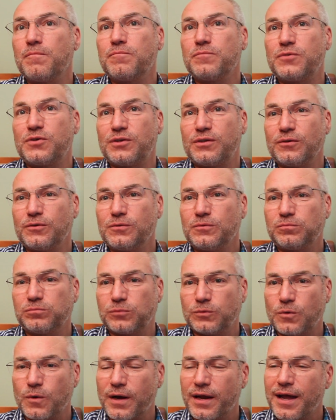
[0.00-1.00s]
Still
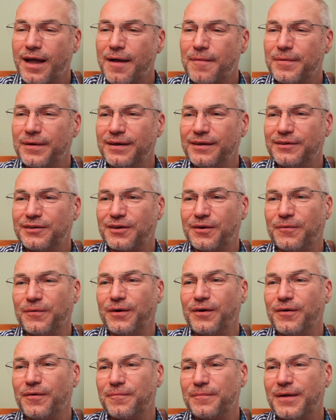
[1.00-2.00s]
quite happy in this
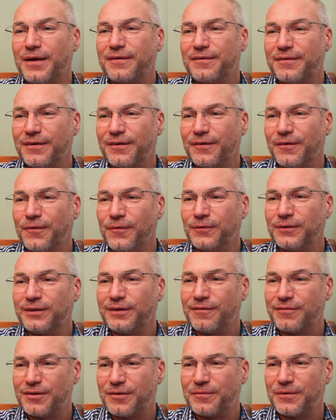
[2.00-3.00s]
career. I'm not old
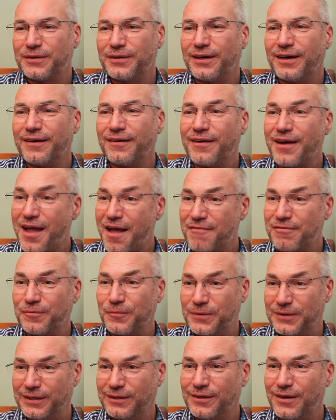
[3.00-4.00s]
enough to retire. I haven't
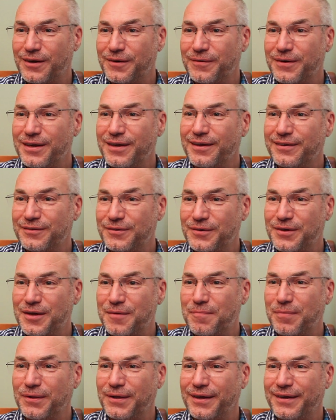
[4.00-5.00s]
won the lottery. I do
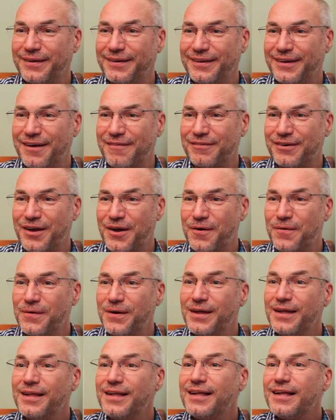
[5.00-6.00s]
keep playing. You never know.
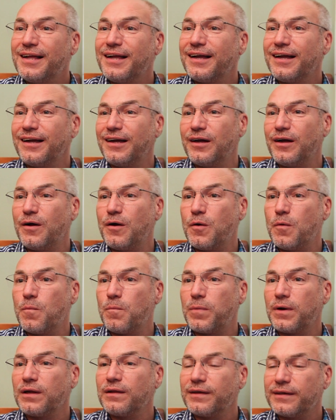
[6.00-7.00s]

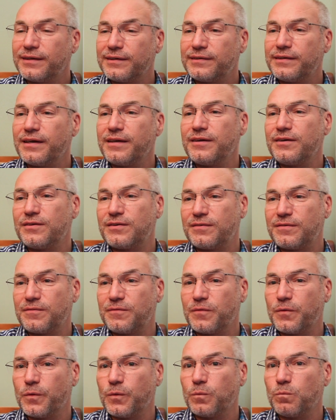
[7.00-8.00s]
But I'd like to stay in this
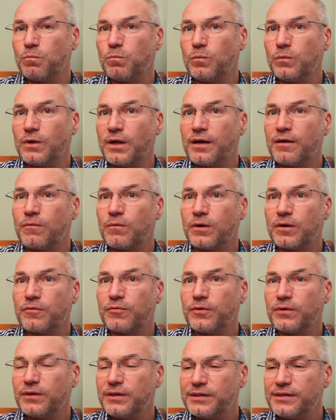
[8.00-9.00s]
line of work
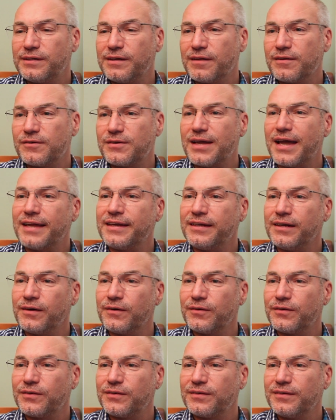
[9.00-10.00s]
for at least another 10
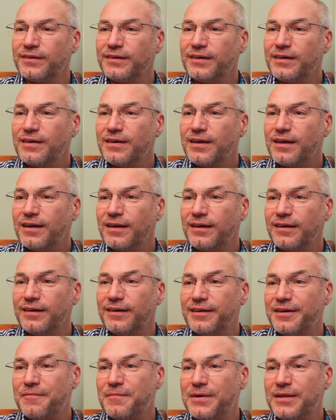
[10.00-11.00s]
years.
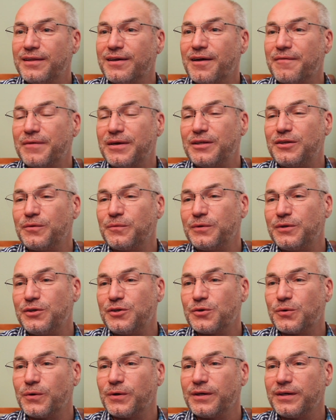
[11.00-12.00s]
In the meantime, I do
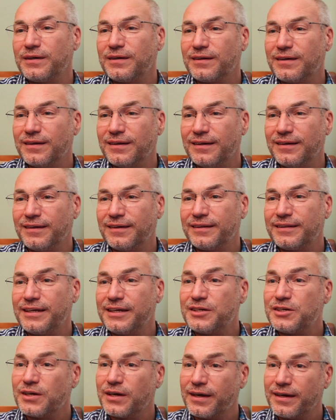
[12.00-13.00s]
enjoy
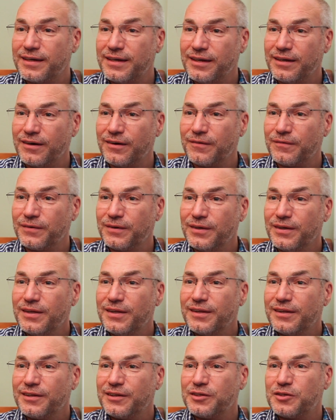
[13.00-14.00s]
teaching Aikido,
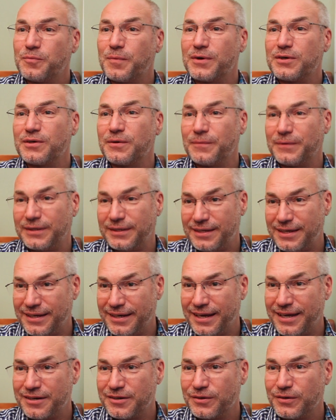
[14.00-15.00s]
especially with the
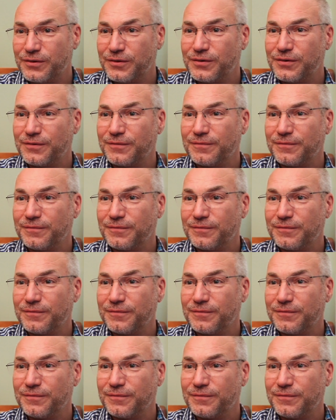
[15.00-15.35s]
teenagers,